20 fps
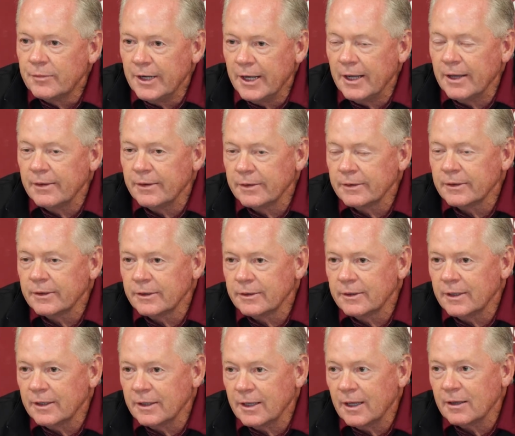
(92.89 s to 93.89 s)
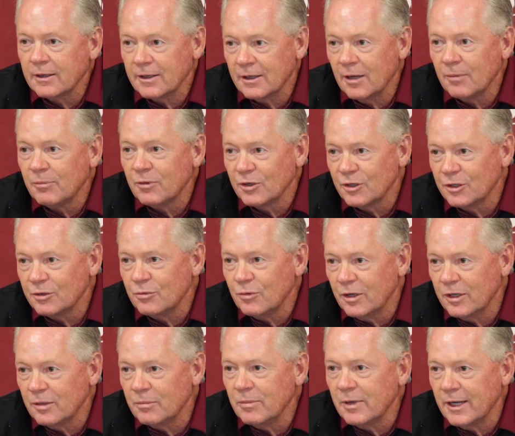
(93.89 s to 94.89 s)
Yeah, they're good. They got a couple good
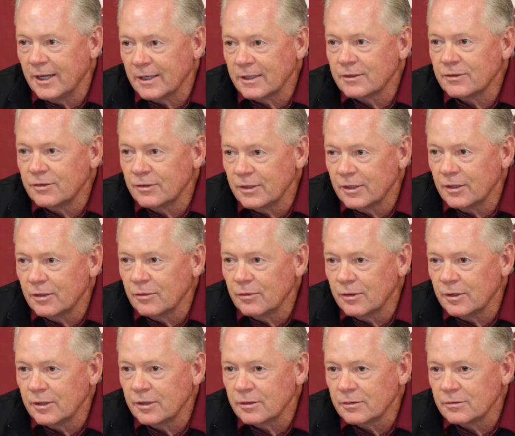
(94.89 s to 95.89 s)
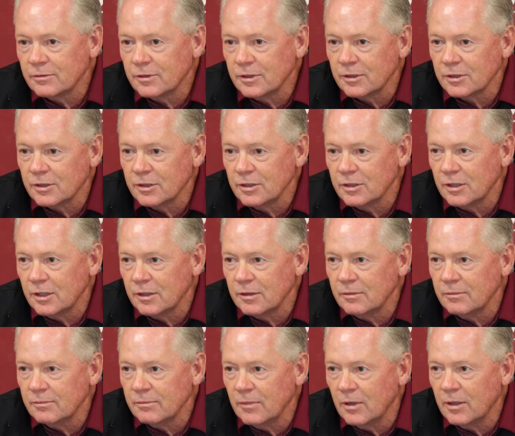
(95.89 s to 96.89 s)
running backs. You know, they're good
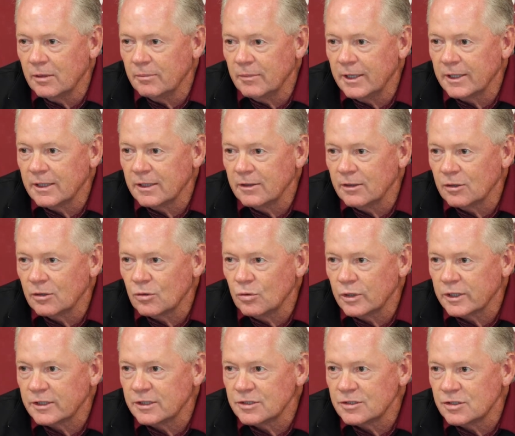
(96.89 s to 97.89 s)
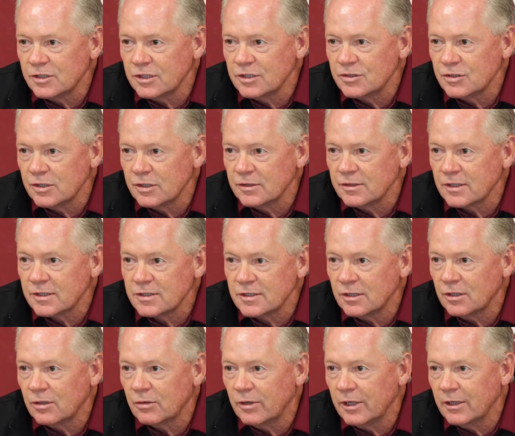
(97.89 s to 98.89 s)
on making their quick decision,
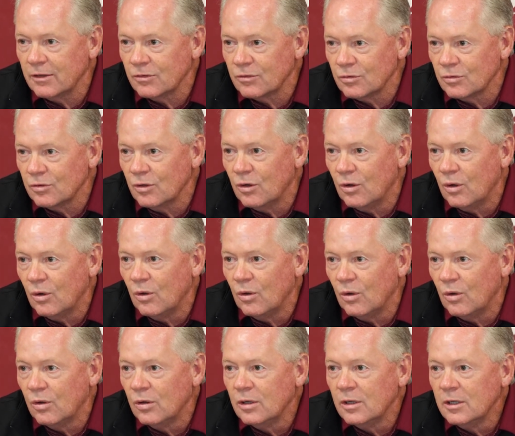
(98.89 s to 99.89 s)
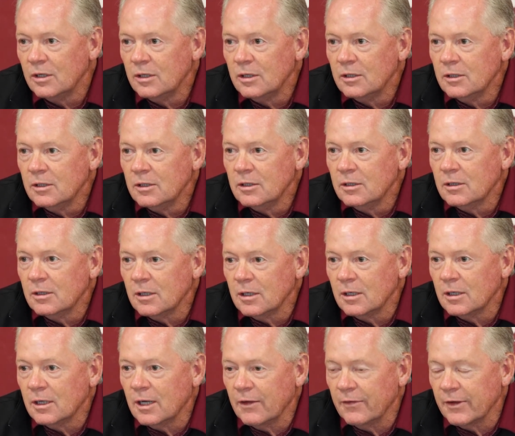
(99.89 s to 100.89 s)
accelerating through the hole.
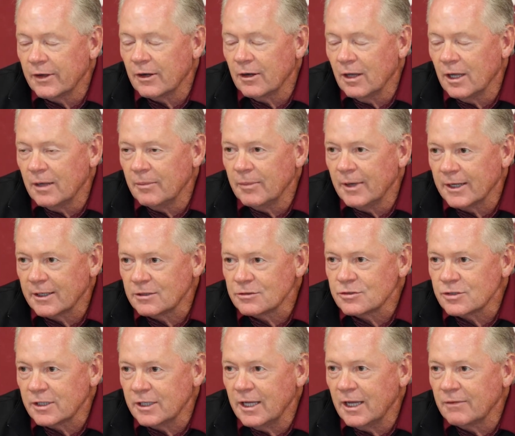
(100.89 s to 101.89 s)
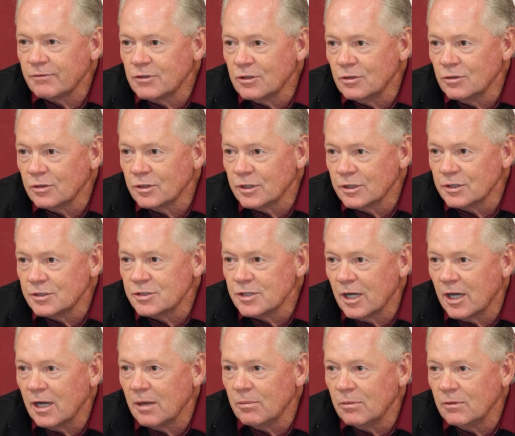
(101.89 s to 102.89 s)
I think our linebackers are going to have to do a good
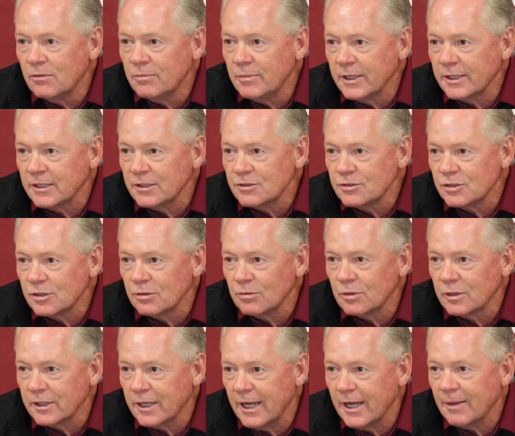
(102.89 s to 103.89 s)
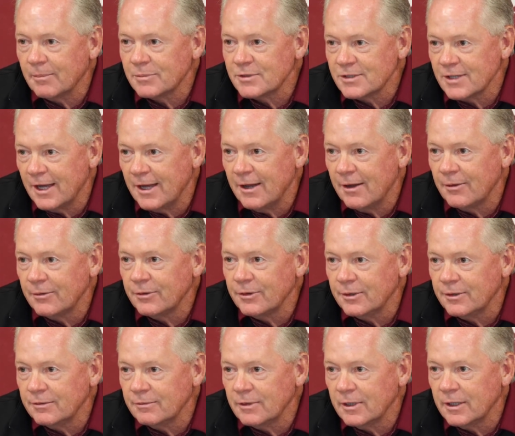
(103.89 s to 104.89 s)
job of making sure we're gap sound,
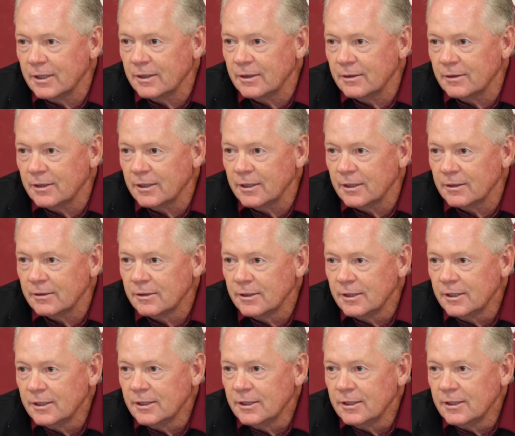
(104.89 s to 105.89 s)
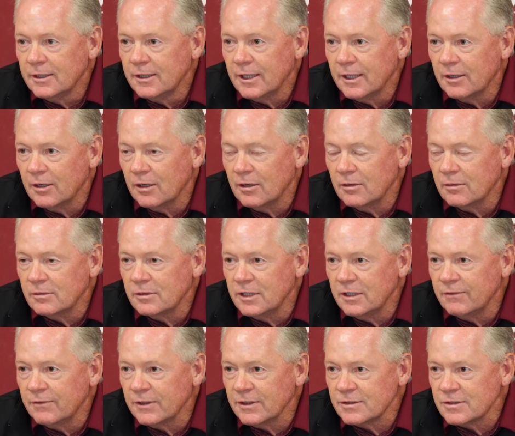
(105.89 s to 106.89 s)
and our
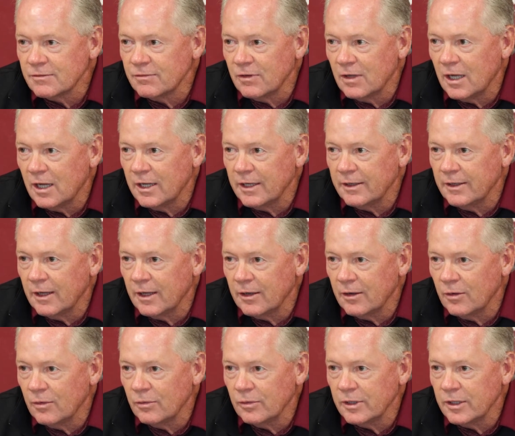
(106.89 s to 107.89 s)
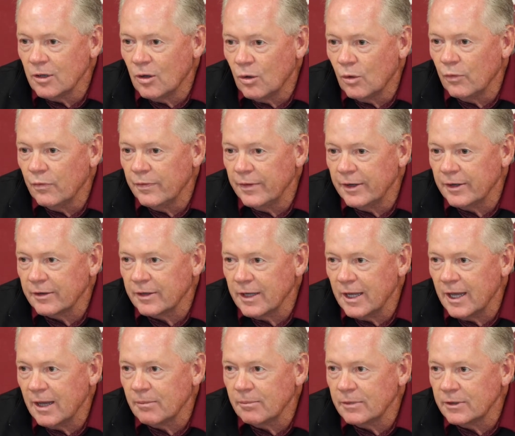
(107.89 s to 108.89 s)
defensive line not only holding their
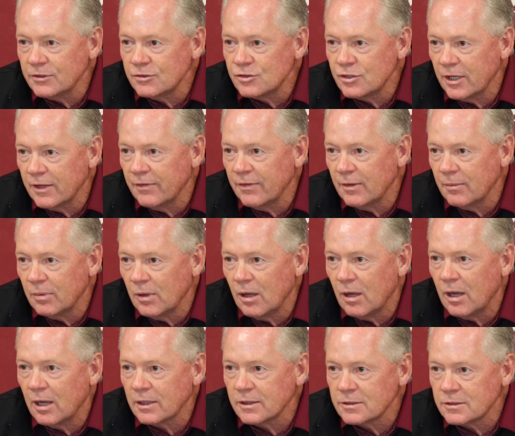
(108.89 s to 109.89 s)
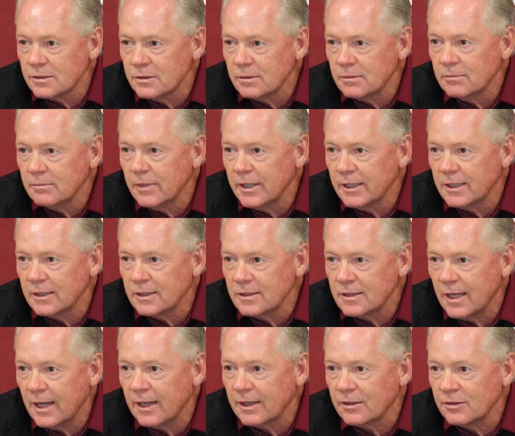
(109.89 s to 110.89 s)
gap but shedding the blocks and making
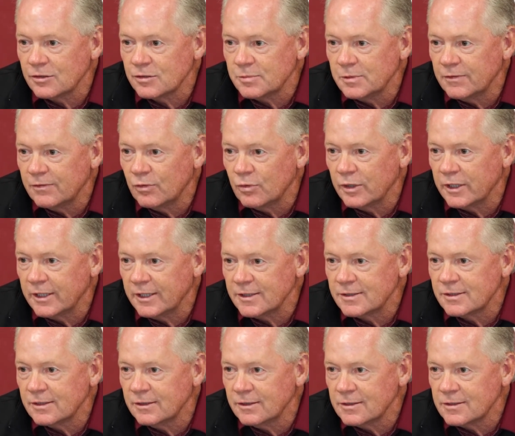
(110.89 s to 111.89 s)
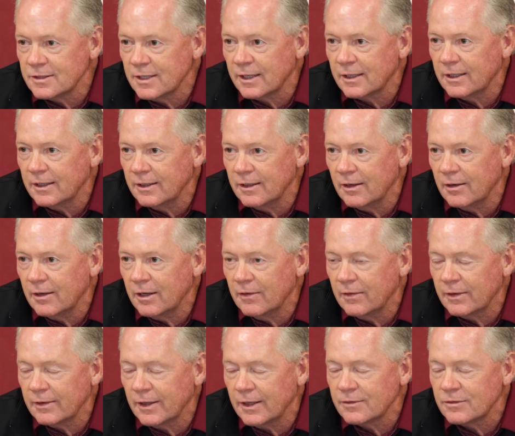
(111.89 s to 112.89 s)
tackles before he gets in the secondary. I
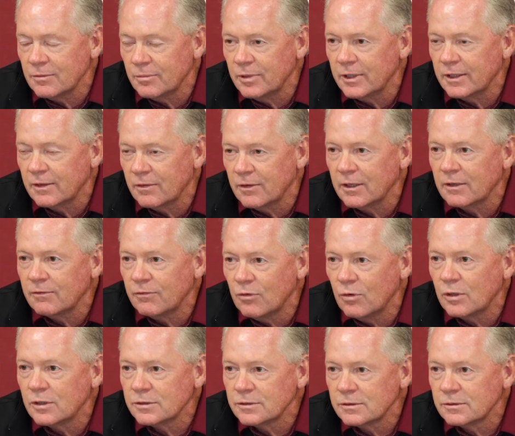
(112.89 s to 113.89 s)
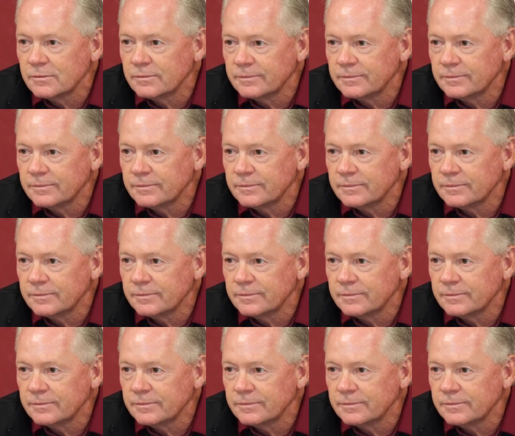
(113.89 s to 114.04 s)
think that's a big thing for us.